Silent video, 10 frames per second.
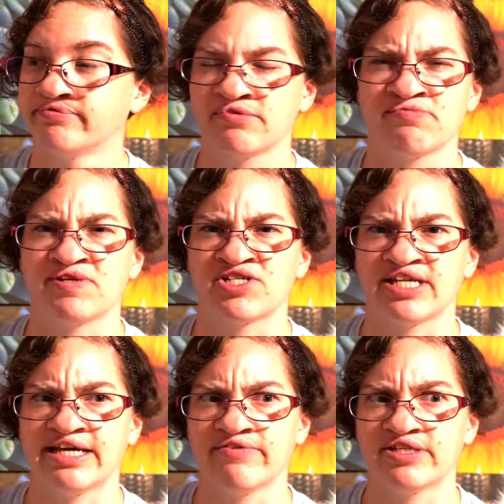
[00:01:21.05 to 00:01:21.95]

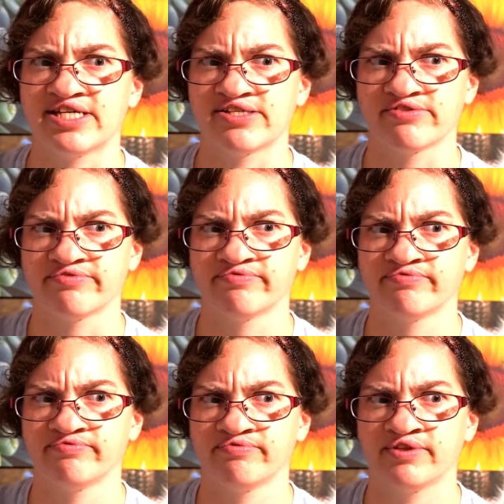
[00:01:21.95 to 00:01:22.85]
Especially out in the desert.
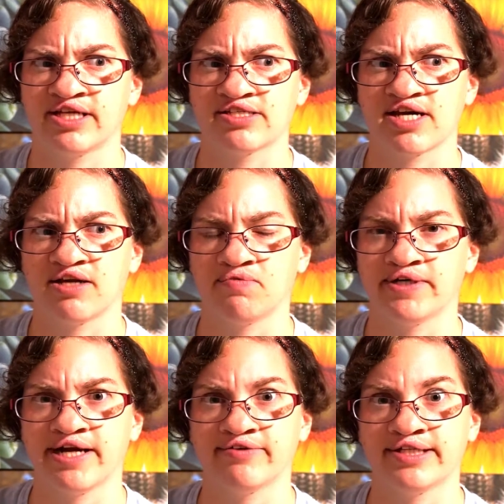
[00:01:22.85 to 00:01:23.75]
Gets kind of
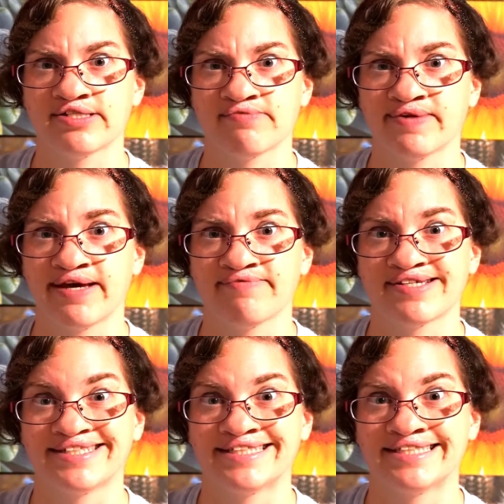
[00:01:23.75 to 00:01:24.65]
weird out there sometimes.
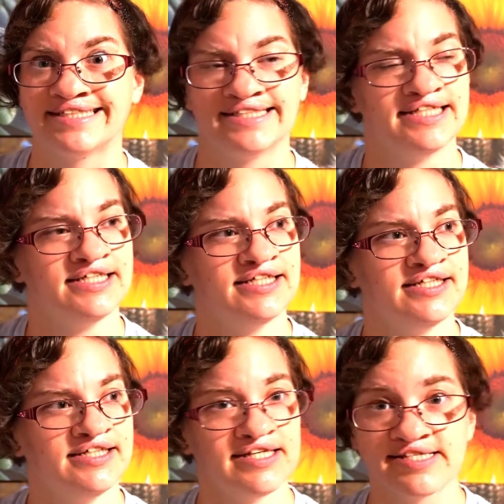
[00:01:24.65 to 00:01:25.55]

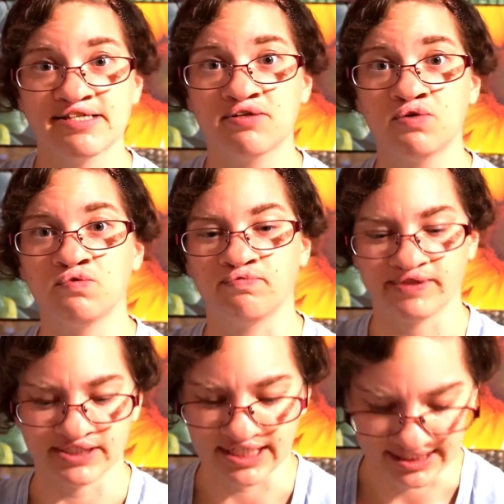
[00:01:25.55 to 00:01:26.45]
Still cool,
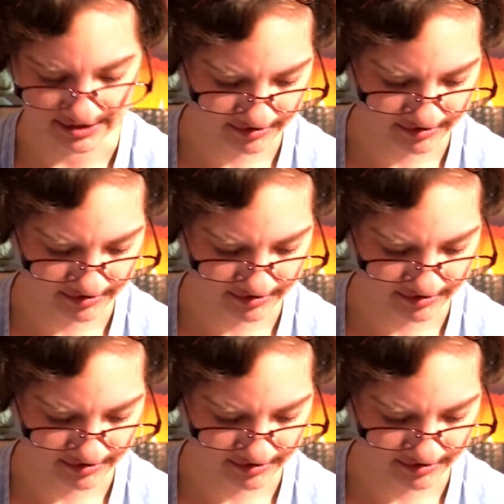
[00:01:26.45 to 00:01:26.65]
but like,